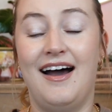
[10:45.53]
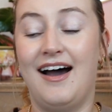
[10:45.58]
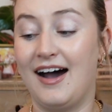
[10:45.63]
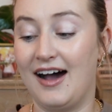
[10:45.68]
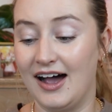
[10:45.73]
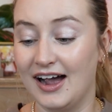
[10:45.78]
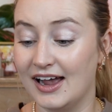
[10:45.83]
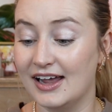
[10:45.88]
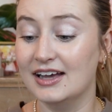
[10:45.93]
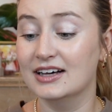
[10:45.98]

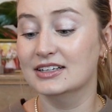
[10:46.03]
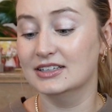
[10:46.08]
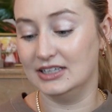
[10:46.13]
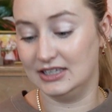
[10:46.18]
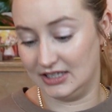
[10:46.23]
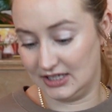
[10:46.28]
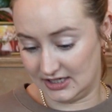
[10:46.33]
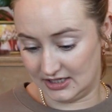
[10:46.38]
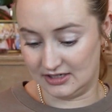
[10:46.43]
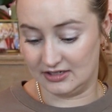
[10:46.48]
I
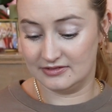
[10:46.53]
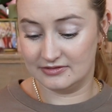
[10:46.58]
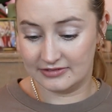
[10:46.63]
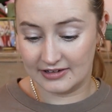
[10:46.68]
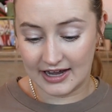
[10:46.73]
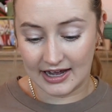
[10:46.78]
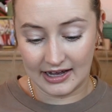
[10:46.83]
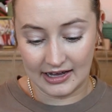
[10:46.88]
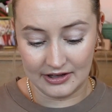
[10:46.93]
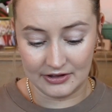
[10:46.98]
love
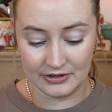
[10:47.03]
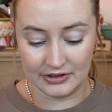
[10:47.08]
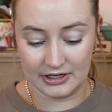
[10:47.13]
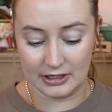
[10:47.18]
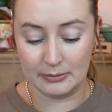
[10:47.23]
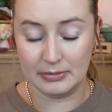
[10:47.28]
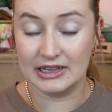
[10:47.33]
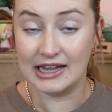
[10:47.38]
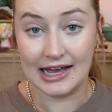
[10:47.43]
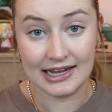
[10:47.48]
how their
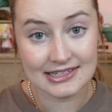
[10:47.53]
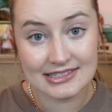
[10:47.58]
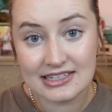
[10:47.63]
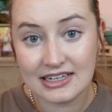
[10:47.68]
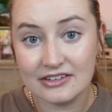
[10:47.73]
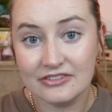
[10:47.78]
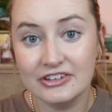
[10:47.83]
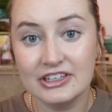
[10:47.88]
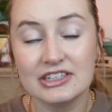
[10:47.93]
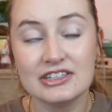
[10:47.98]
plastic
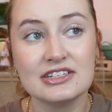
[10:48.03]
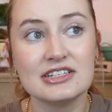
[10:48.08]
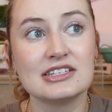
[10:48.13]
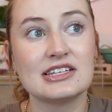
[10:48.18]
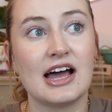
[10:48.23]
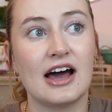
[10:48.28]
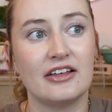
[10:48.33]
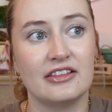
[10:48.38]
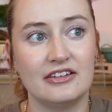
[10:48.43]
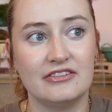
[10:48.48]
feels,
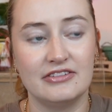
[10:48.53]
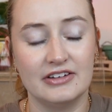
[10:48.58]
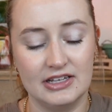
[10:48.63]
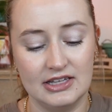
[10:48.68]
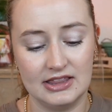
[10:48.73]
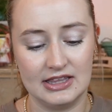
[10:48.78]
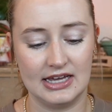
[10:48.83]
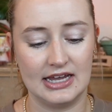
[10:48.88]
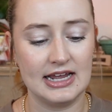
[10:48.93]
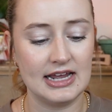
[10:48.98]
how they fit
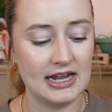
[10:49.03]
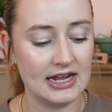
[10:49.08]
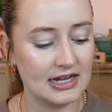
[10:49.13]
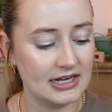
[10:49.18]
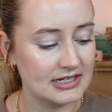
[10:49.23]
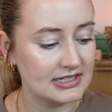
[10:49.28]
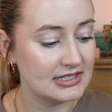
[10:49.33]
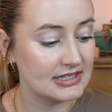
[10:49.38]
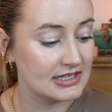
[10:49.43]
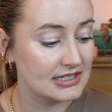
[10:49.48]
in the
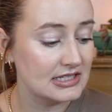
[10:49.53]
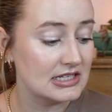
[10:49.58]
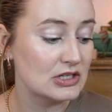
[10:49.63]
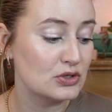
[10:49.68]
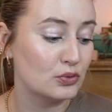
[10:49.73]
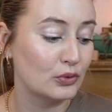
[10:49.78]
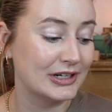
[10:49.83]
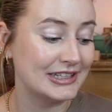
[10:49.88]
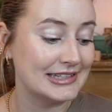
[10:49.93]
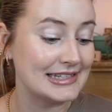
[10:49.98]
hand. This is
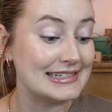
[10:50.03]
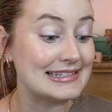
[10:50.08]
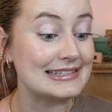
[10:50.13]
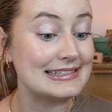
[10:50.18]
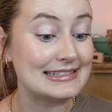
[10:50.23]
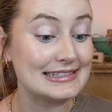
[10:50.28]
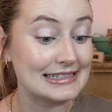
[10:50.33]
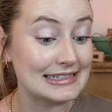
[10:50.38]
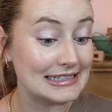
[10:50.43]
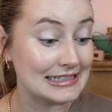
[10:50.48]

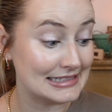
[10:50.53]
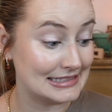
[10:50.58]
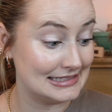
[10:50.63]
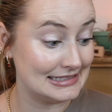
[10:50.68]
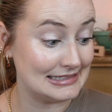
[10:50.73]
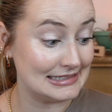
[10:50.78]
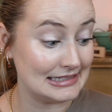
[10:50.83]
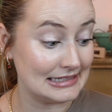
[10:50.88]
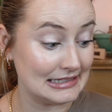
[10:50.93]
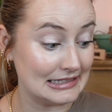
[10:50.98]

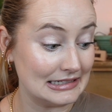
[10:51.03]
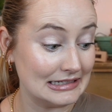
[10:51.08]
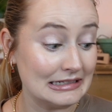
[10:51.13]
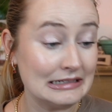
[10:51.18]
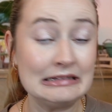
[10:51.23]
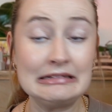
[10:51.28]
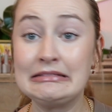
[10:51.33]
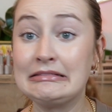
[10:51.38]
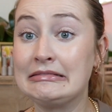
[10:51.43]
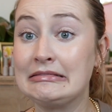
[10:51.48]
160,
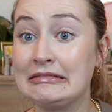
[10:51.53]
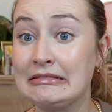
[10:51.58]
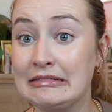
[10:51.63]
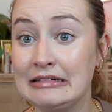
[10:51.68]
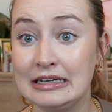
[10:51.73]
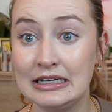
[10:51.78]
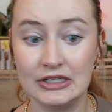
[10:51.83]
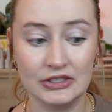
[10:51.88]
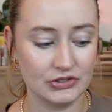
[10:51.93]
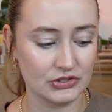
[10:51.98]

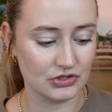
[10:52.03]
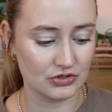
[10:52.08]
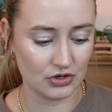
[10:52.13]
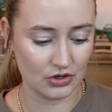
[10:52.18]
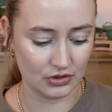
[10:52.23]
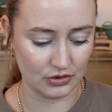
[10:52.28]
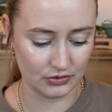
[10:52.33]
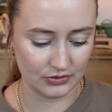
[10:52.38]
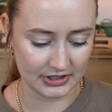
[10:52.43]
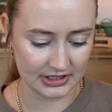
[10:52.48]

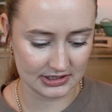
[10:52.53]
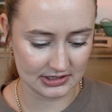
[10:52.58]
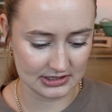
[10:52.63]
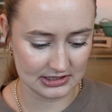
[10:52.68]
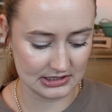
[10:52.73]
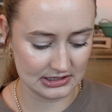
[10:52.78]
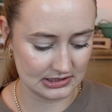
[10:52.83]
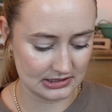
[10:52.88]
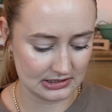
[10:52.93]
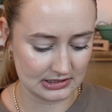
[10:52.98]
so
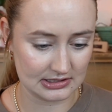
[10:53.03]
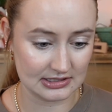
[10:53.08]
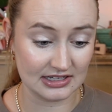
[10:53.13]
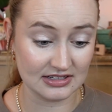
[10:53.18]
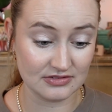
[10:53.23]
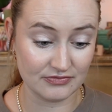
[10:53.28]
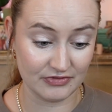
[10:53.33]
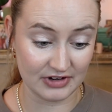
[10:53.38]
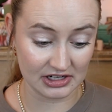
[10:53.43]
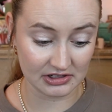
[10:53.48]
that's
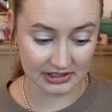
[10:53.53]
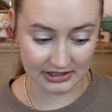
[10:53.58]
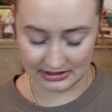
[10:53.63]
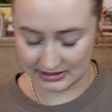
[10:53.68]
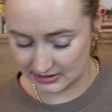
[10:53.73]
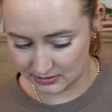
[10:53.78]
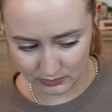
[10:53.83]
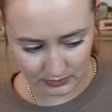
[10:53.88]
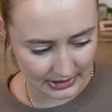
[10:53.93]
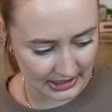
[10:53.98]
very
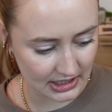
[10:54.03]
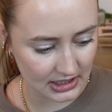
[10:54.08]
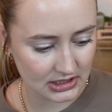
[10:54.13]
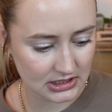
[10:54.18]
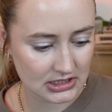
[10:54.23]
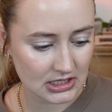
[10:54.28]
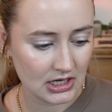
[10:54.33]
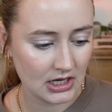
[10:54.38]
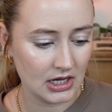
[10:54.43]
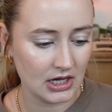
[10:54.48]

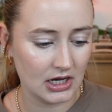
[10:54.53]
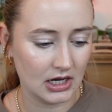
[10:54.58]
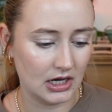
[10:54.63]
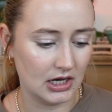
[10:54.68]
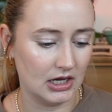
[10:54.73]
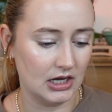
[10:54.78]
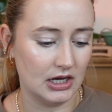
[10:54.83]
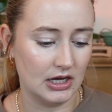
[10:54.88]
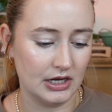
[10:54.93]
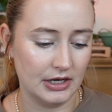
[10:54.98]
lightweight.
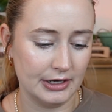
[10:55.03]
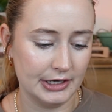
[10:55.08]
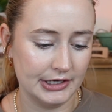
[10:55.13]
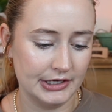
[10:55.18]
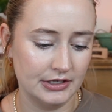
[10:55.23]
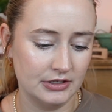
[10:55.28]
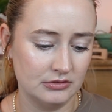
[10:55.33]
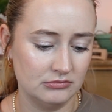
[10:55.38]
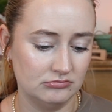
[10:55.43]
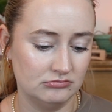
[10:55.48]
But
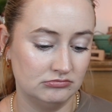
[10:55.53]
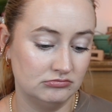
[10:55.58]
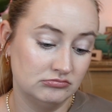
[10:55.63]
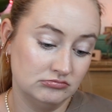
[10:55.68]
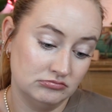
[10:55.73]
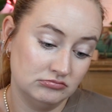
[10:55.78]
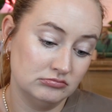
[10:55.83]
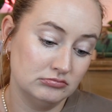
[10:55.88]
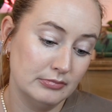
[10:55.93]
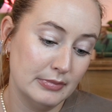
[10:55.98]

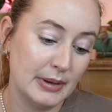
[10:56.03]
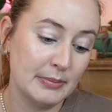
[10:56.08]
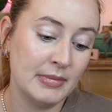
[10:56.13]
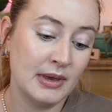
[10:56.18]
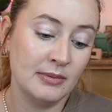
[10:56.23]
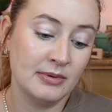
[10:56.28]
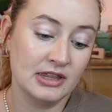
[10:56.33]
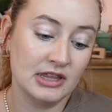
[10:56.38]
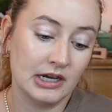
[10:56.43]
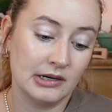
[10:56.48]

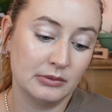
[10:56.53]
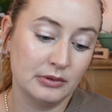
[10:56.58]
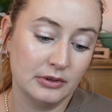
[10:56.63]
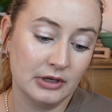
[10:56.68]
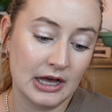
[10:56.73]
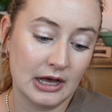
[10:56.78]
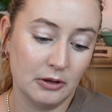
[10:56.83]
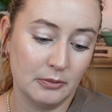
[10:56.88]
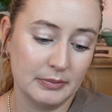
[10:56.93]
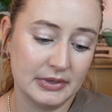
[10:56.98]
maybe that will
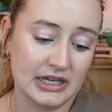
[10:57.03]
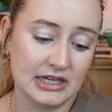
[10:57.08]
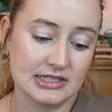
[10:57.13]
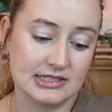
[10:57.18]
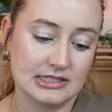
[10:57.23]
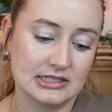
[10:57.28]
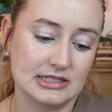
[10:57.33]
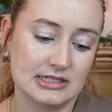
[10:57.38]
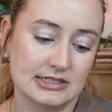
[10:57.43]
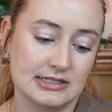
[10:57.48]
help because
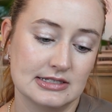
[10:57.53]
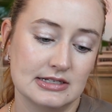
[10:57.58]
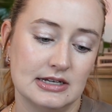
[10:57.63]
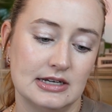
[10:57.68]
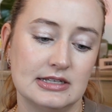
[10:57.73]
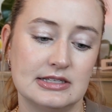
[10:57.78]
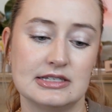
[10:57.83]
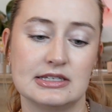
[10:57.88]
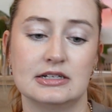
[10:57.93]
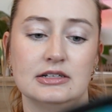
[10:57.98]

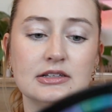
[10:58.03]
it's an